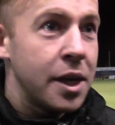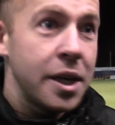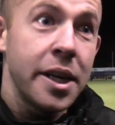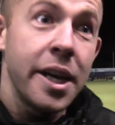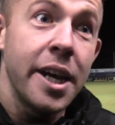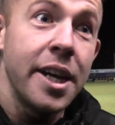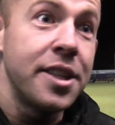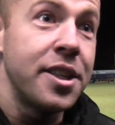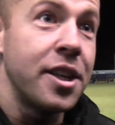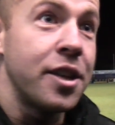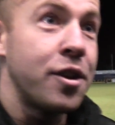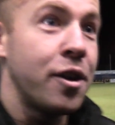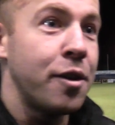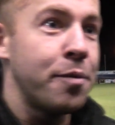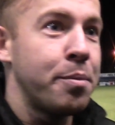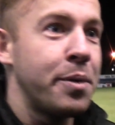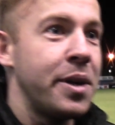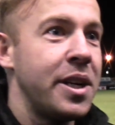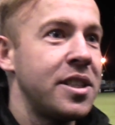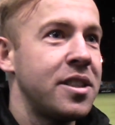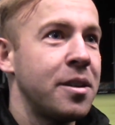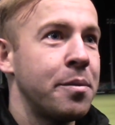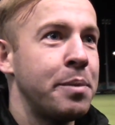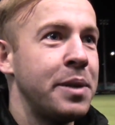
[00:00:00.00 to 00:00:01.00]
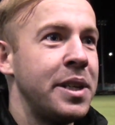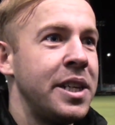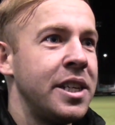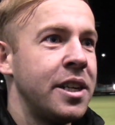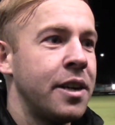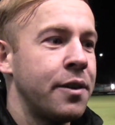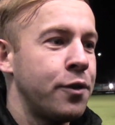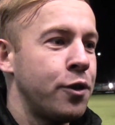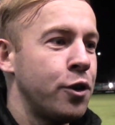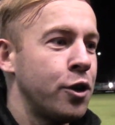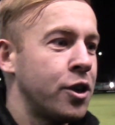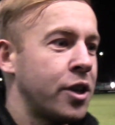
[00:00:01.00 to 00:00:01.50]
Yeah, it's a tough place. I've been here
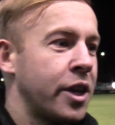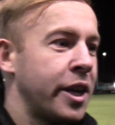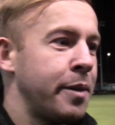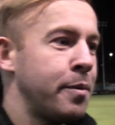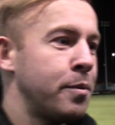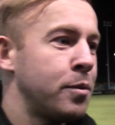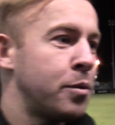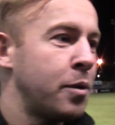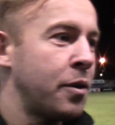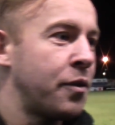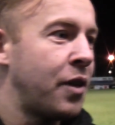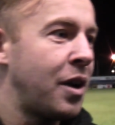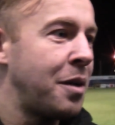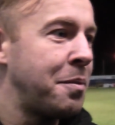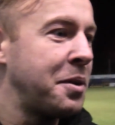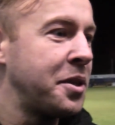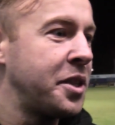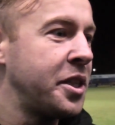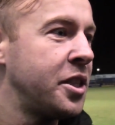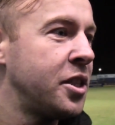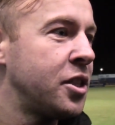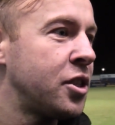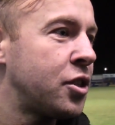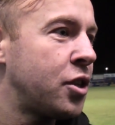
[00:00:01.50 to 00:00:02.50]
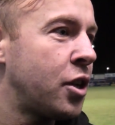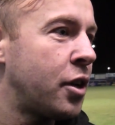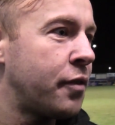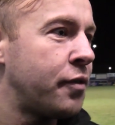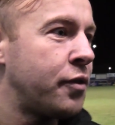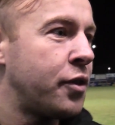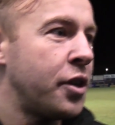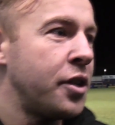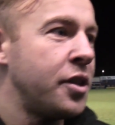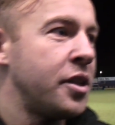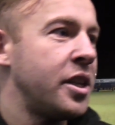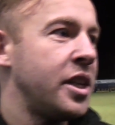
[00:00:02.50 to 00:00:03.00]
a few times with Aberdeen and stuff,
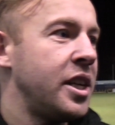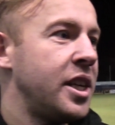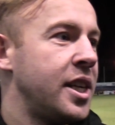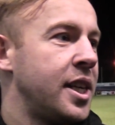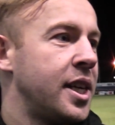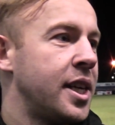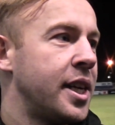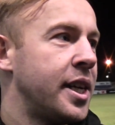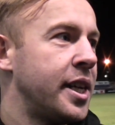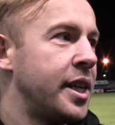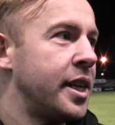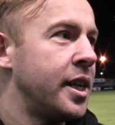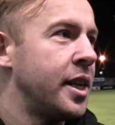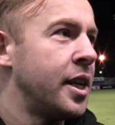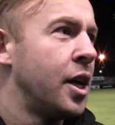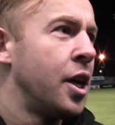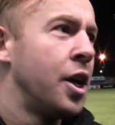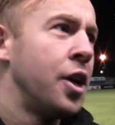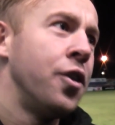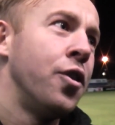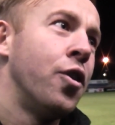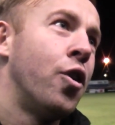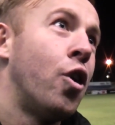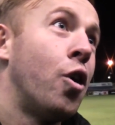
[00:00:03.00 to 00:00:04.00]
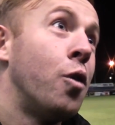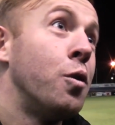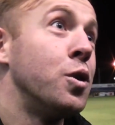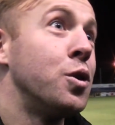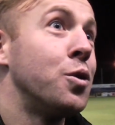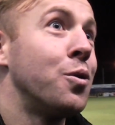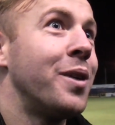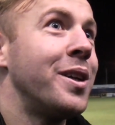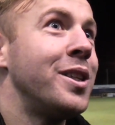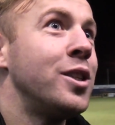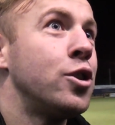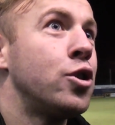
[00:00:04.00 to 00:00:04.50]
Dundee, and not
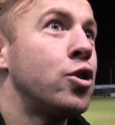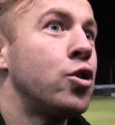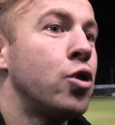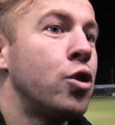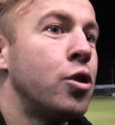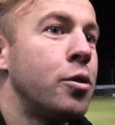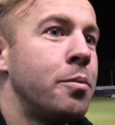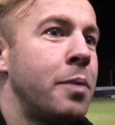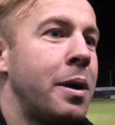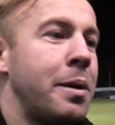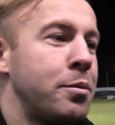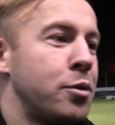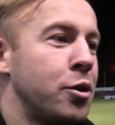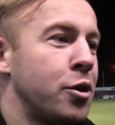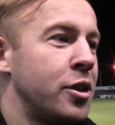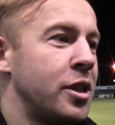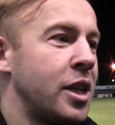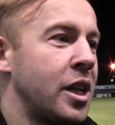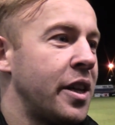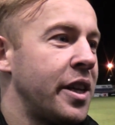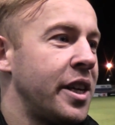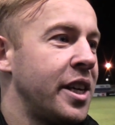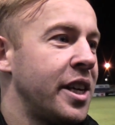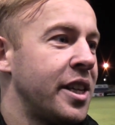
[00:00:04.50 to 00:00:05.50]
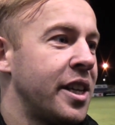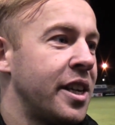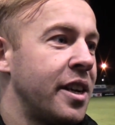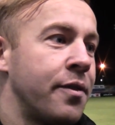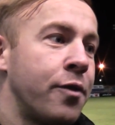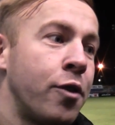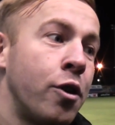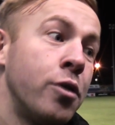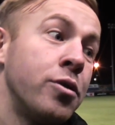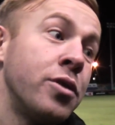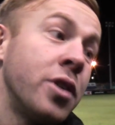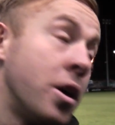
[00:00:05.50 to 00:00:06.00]
always won, so I'm absolutely delighted. And I
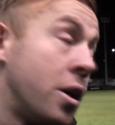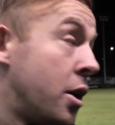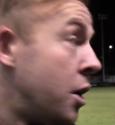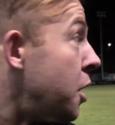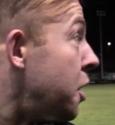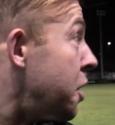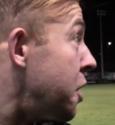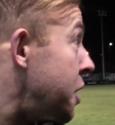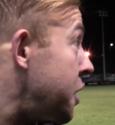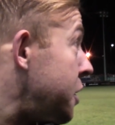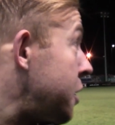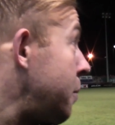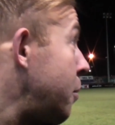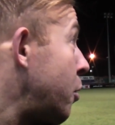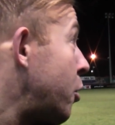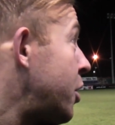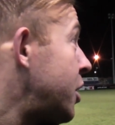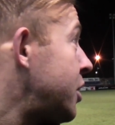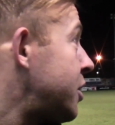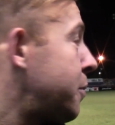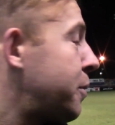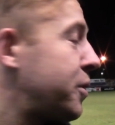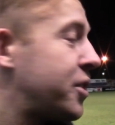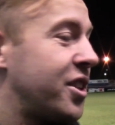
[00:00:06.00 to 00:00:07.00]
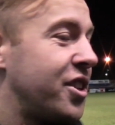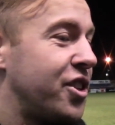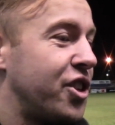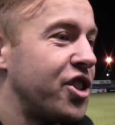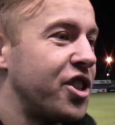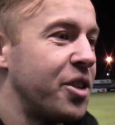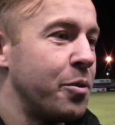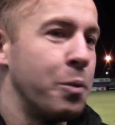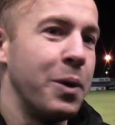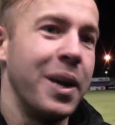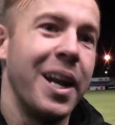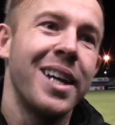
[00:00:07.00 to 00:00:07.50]
thought, to be honest, it wasn't
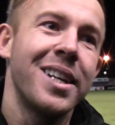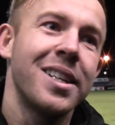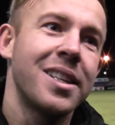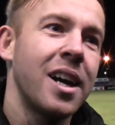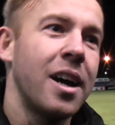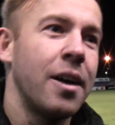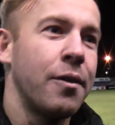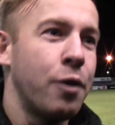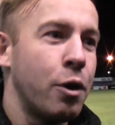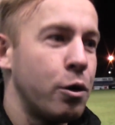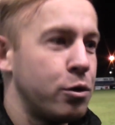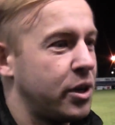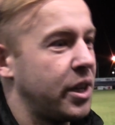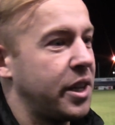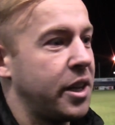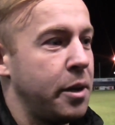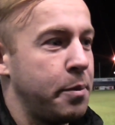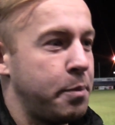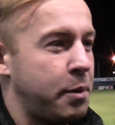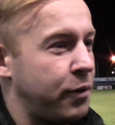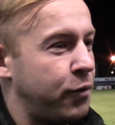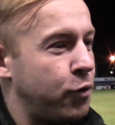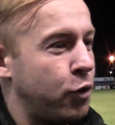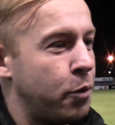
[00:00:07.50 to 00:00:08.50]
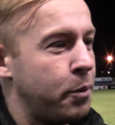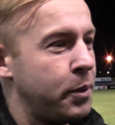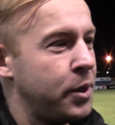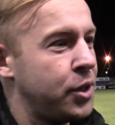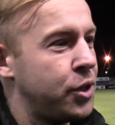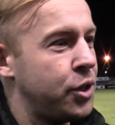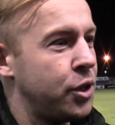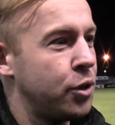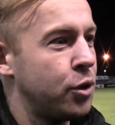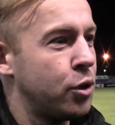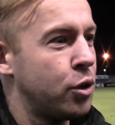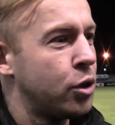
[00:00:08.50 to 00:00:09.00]
just that we nicked it. I thought it was a great
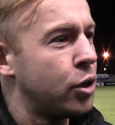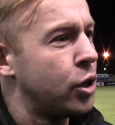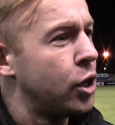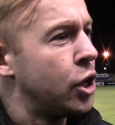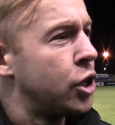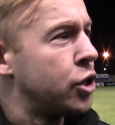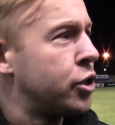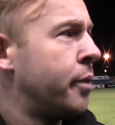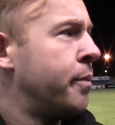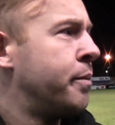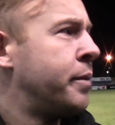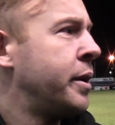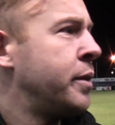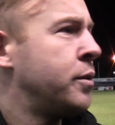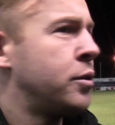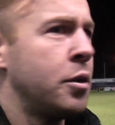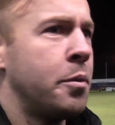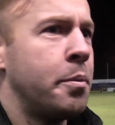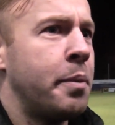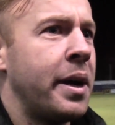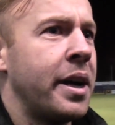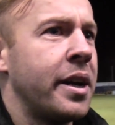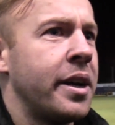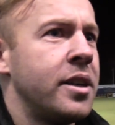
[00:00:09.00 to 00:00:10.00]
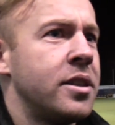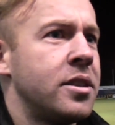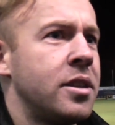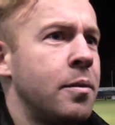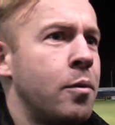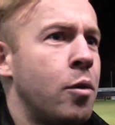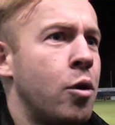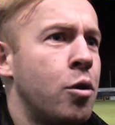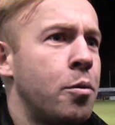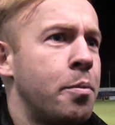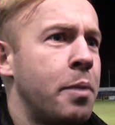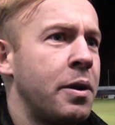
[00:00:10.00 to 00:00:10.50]
performance, you know. Sometimes we're back against the
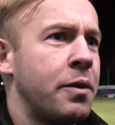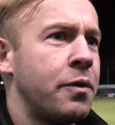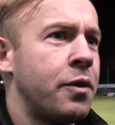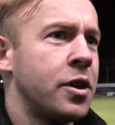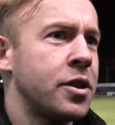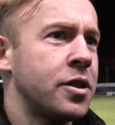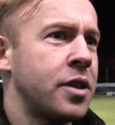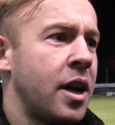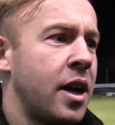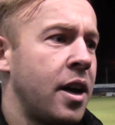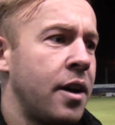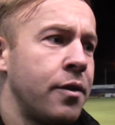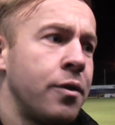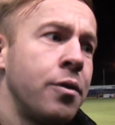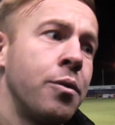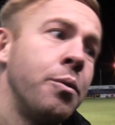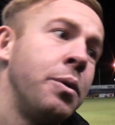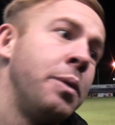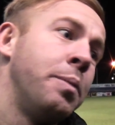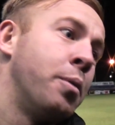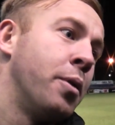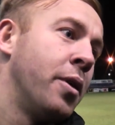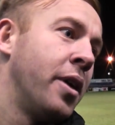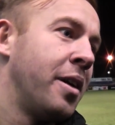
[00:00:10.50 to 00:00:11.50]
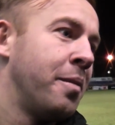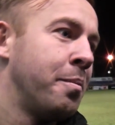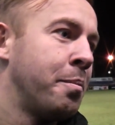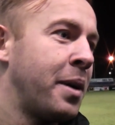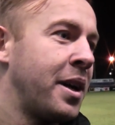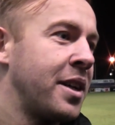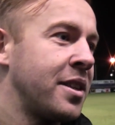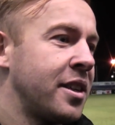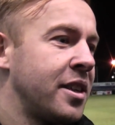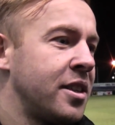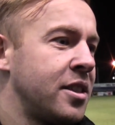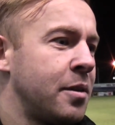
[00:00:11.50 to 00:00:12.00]
wall, but first half we put them
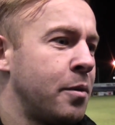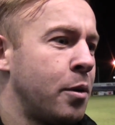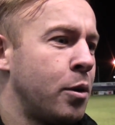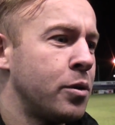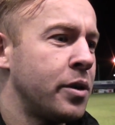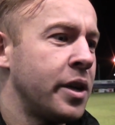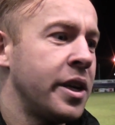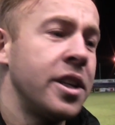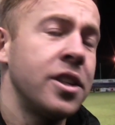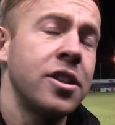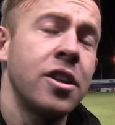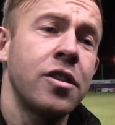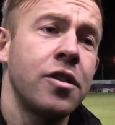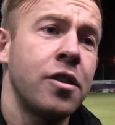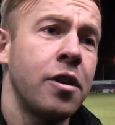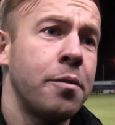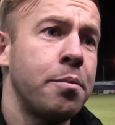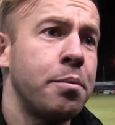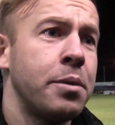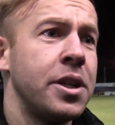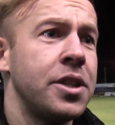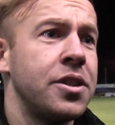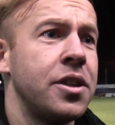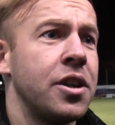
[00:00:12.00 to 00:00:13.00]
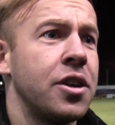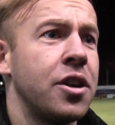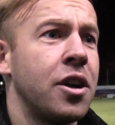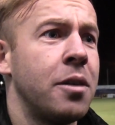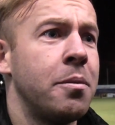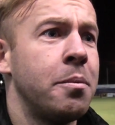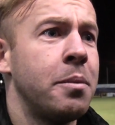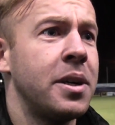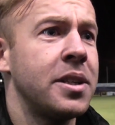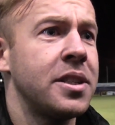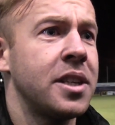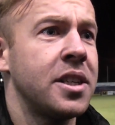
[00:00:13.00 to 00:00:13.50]
backs against the wall too, and it's a tough place to
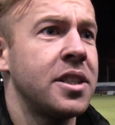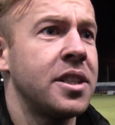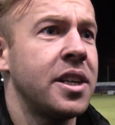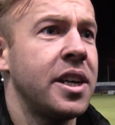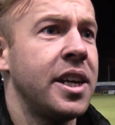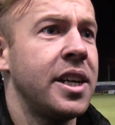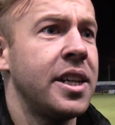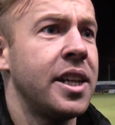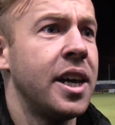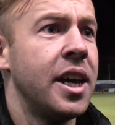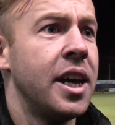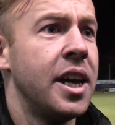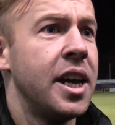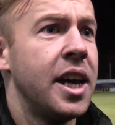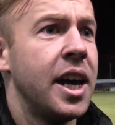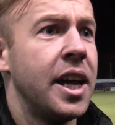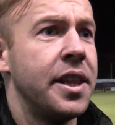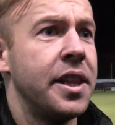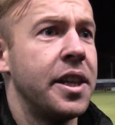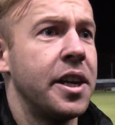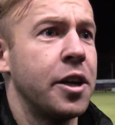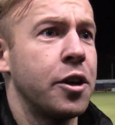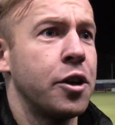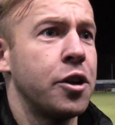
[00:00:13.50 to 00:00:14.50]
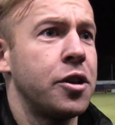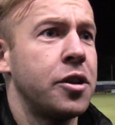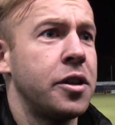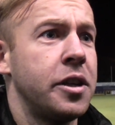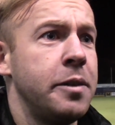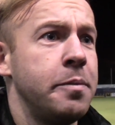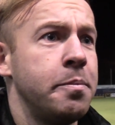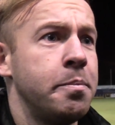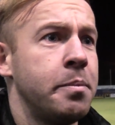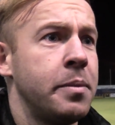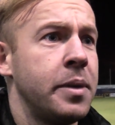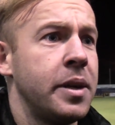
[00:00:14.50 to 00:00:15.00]
come, as I said, and they're a good
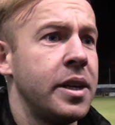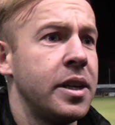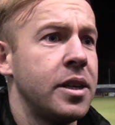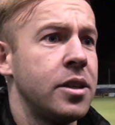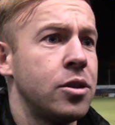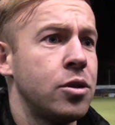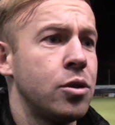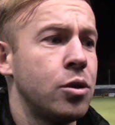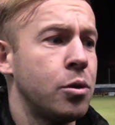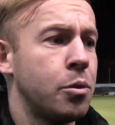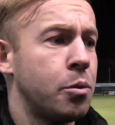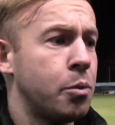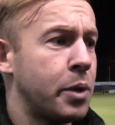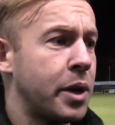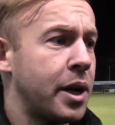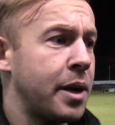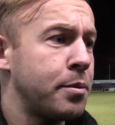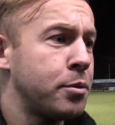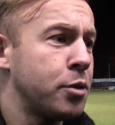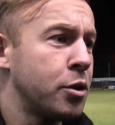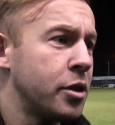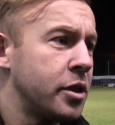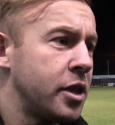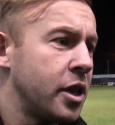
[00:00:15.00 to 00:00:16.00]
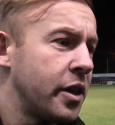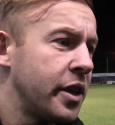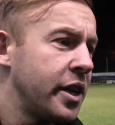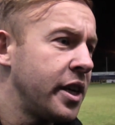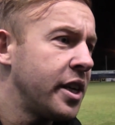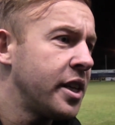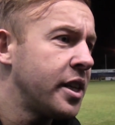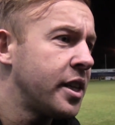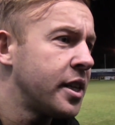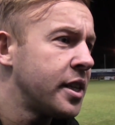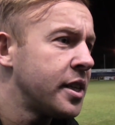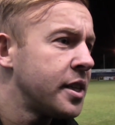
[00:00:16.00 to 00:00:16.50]
team, so we're absolutely
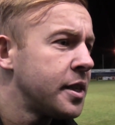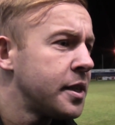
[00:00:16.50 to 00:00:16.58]
delighted.